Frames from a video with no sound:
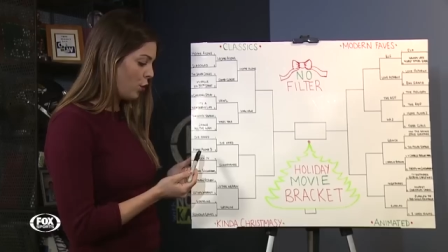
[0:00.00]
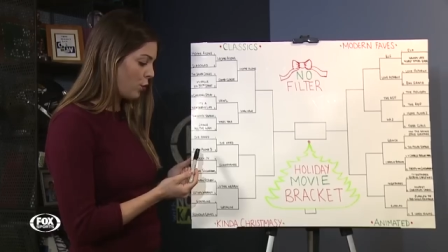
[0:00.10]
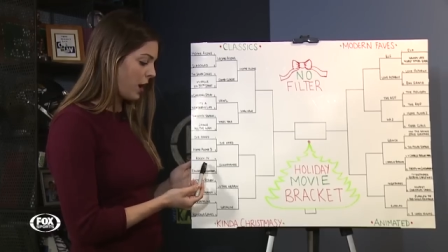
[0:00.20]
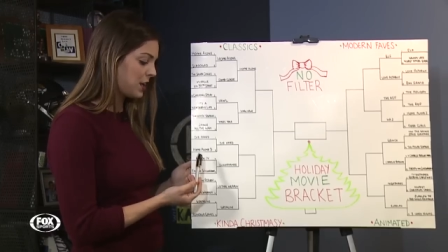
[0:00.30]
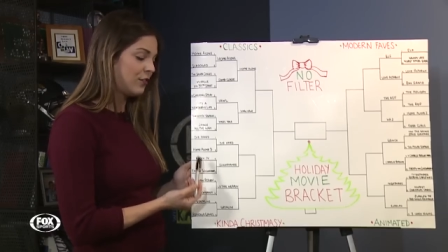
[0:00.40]

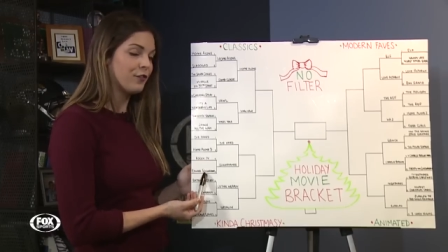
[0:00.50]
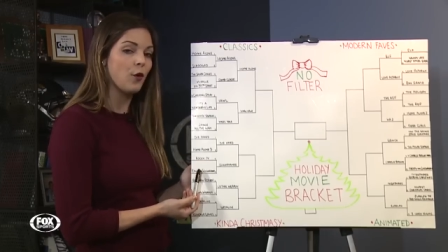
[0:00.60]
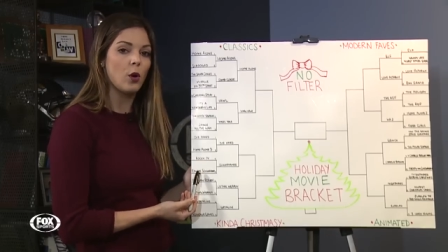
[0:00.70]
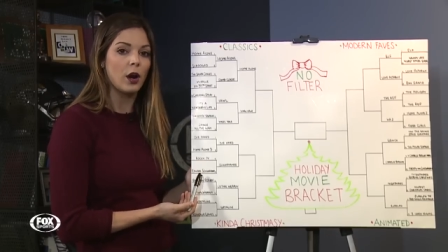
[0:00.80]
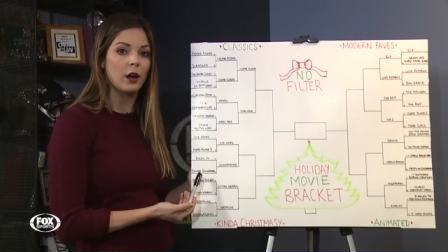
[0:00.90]
Rocky
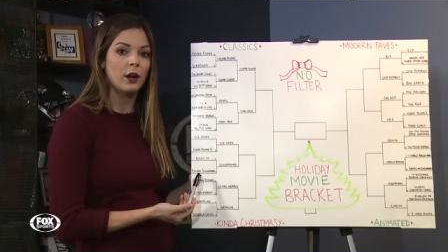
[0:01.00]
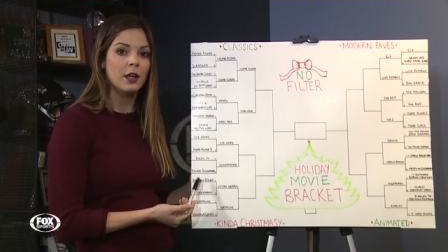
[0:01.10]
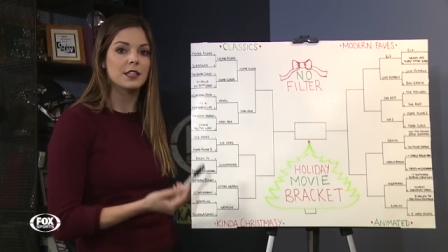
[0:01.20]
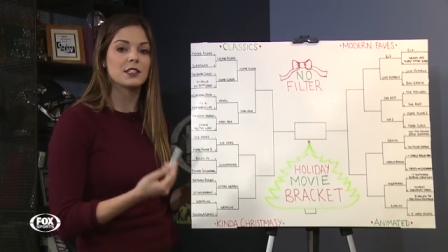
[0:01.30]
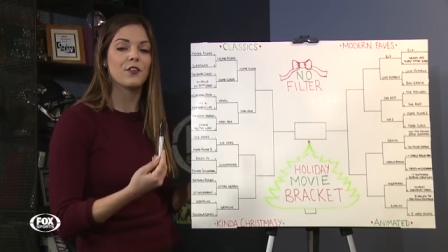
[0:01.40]
IV
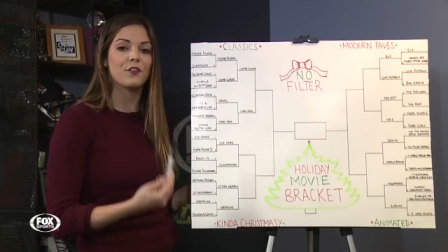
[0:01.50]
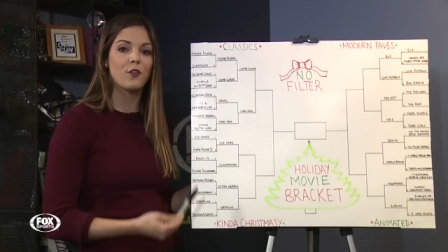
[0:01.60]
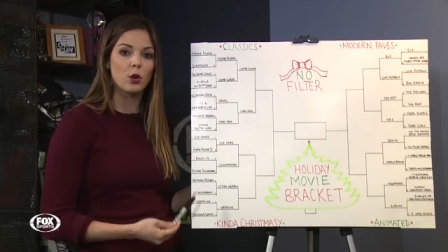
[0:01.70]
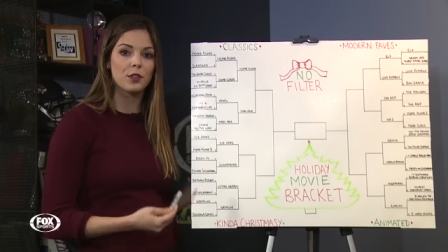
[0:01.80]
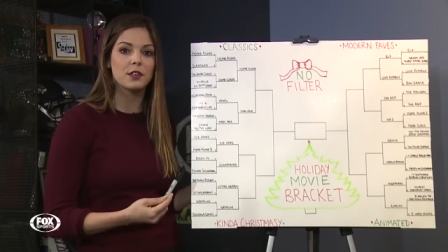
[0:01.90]
is the
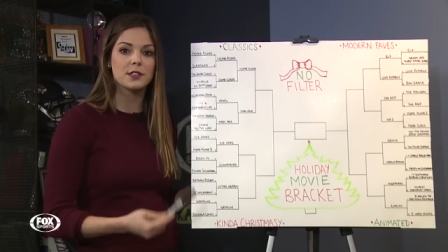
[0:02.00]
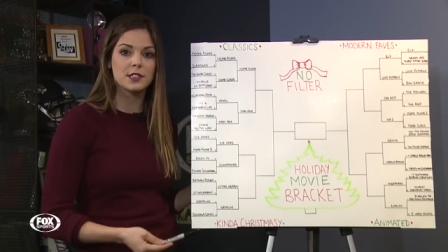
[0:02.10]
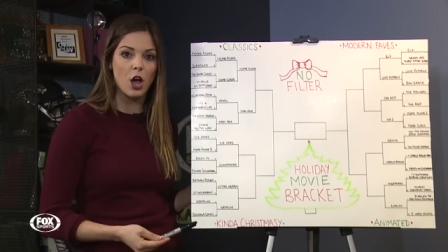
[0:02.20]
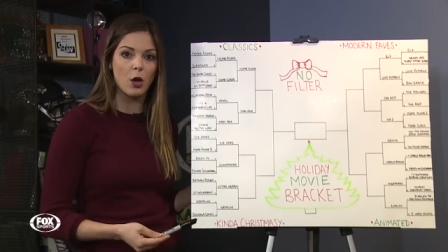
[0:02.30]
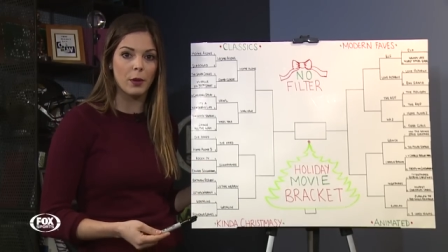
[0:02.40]
4th
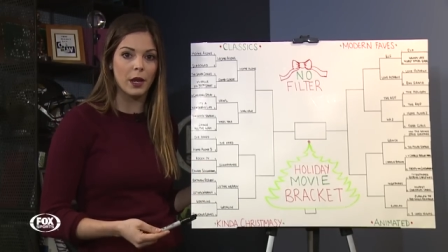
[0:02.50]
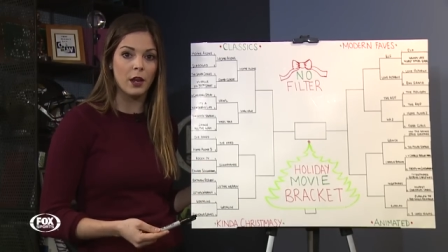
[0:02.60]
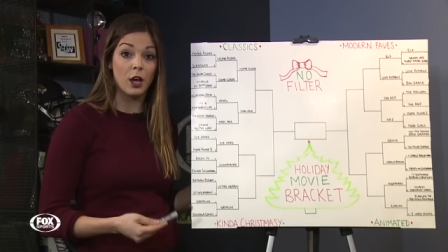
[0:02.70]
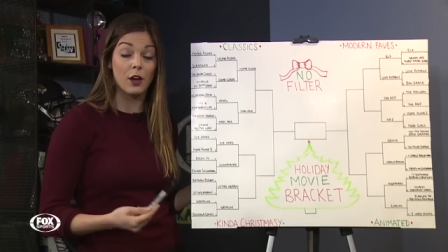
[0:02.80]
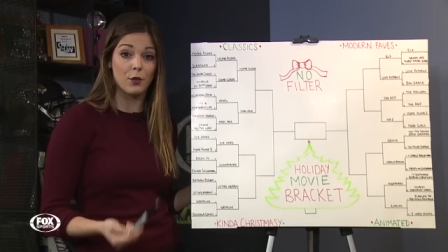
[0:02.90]
installment
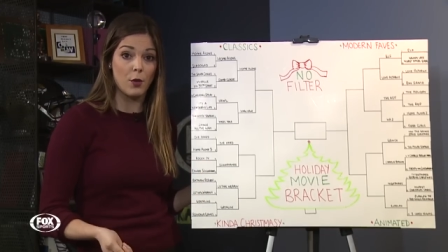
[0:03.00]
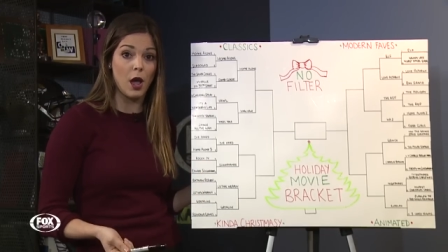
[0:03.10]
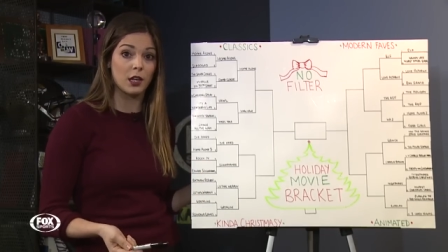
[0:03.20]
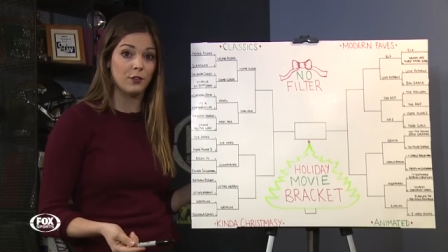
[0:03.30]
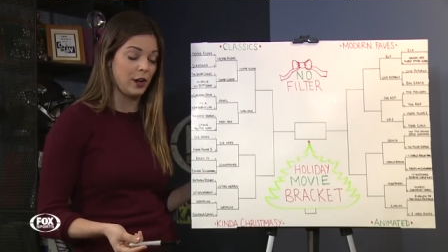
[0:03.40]
of the
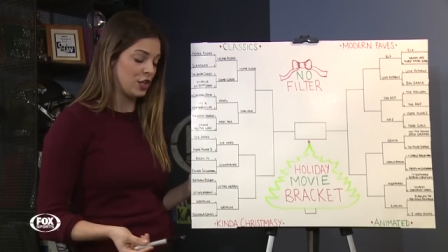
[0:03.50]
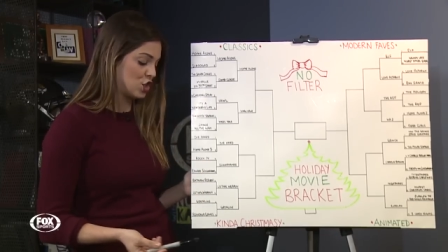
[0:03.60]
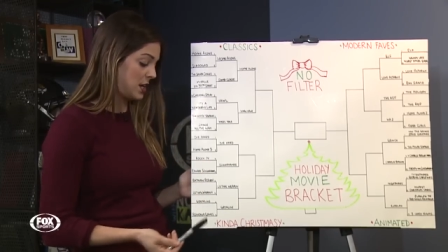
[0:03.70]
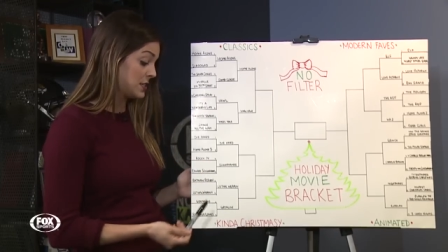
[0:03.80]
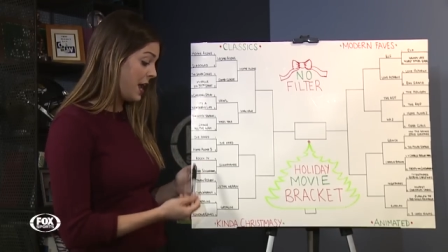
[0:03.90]
Rocky
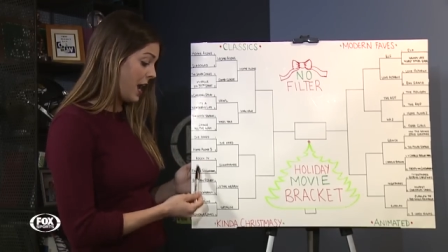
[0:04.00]
franchise.